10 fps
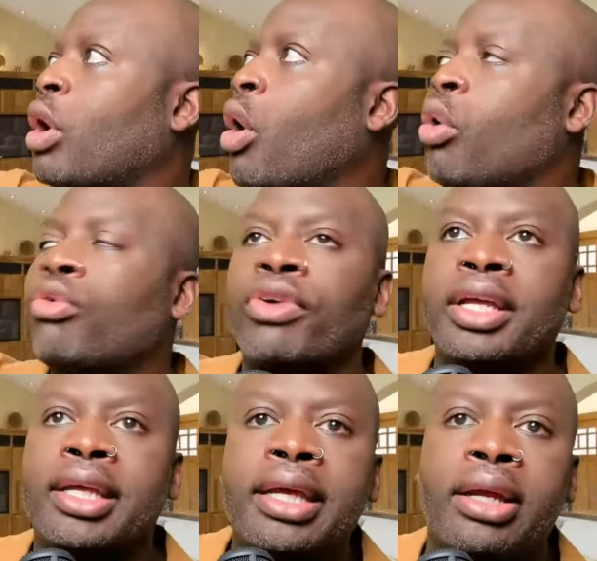over
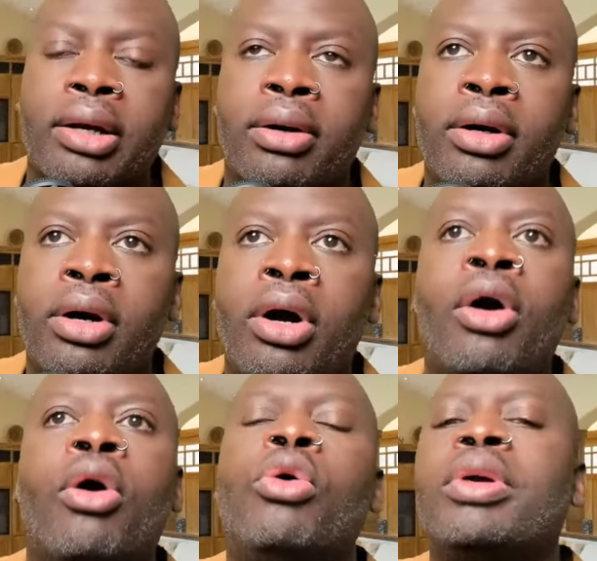here
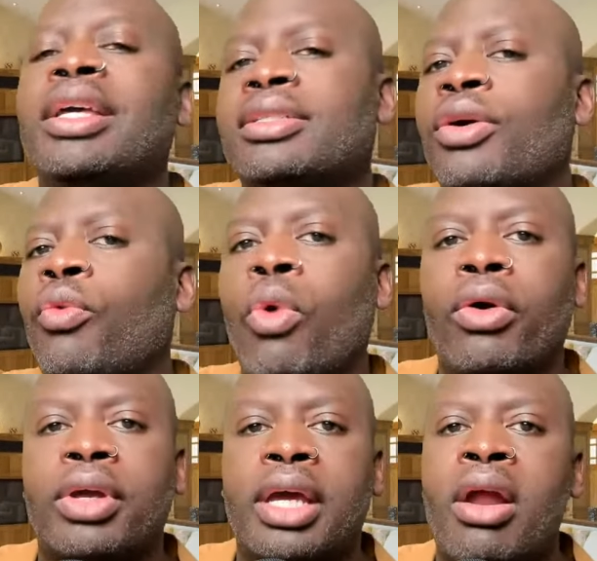who get to
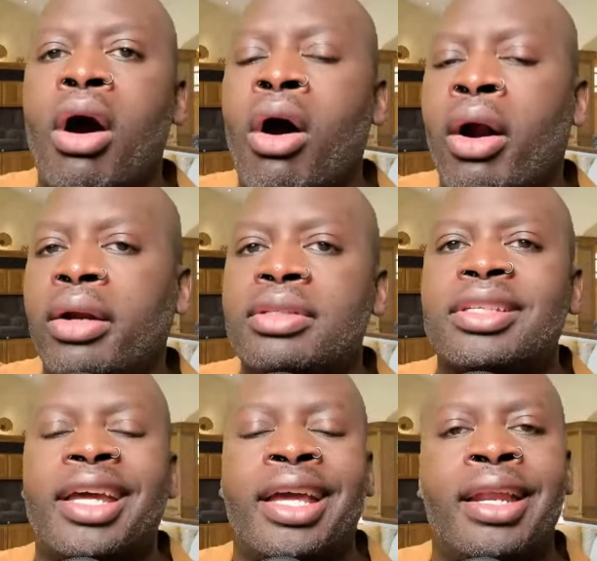work in arts
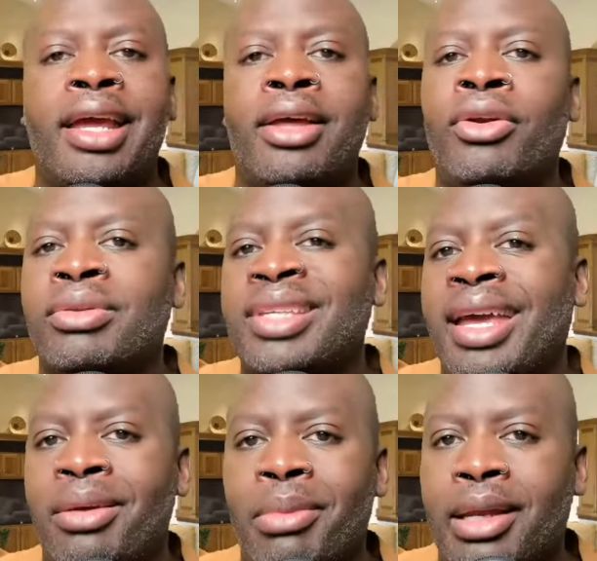and
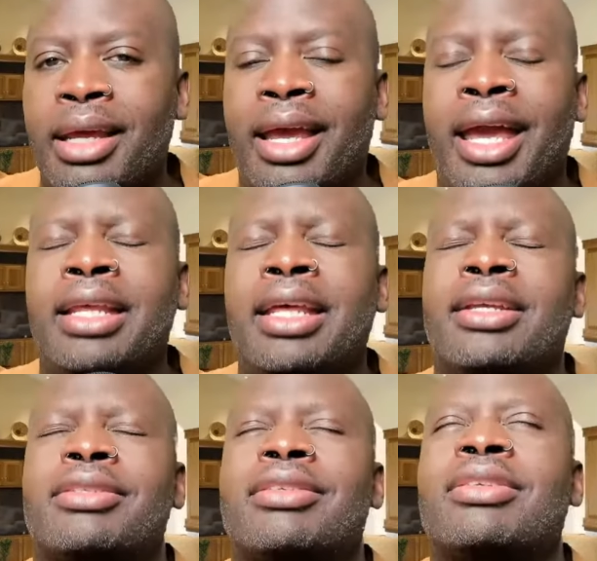entertainment. And it
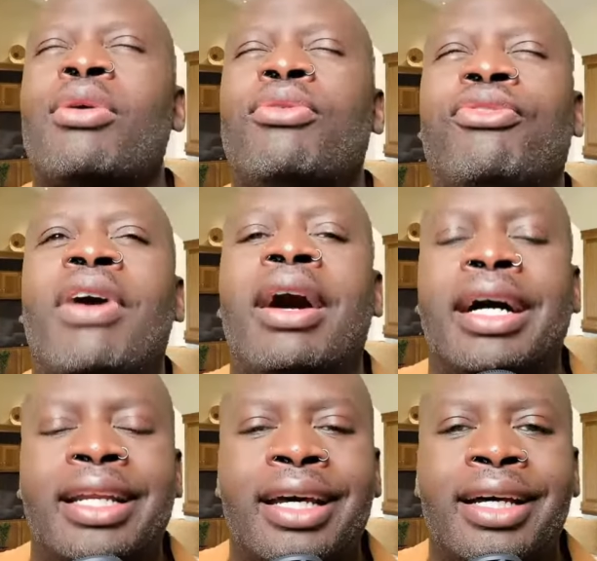is so fun.